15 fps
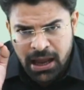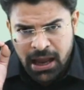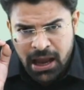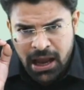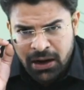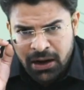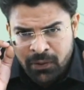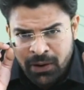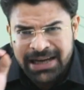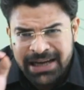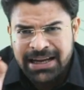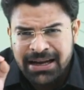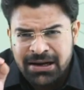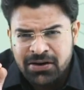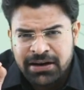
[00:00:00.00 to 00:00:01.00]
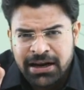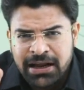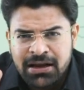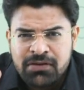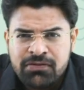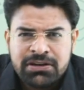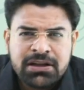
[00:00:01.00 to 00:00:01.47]
right angle triangle
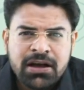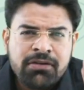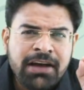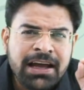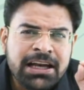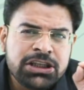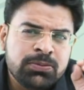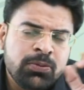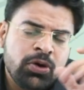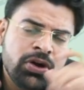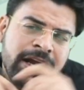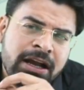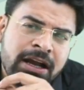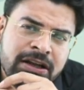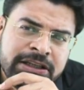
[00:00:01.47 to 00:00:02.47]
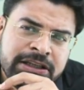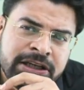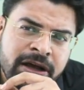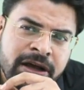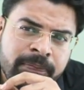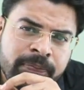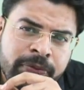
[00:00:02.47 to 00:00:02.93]
with a very small angle theta.
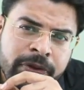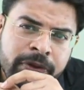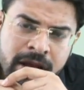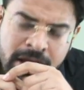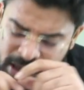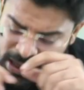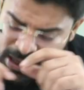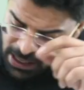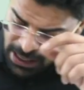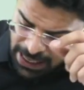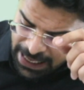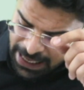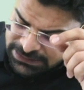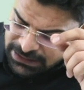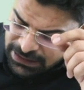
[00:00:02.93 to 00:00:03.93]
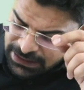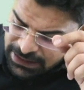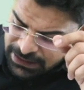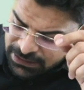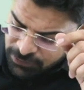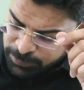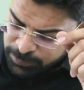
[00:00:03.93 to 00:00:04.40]
As the length of
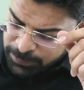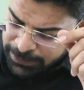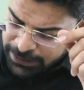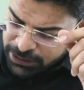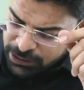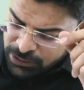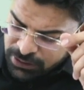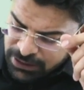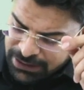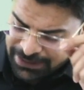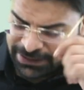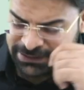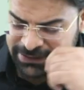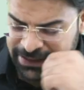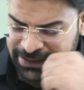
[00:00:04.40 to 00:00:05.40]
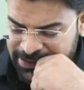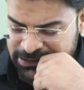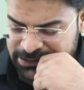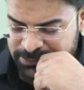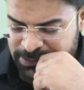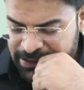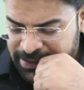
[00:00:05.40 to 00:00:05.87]
perpendicular is negligible,
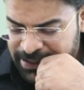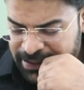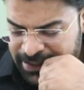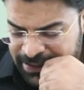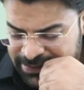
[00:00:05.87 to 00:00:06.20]
can I say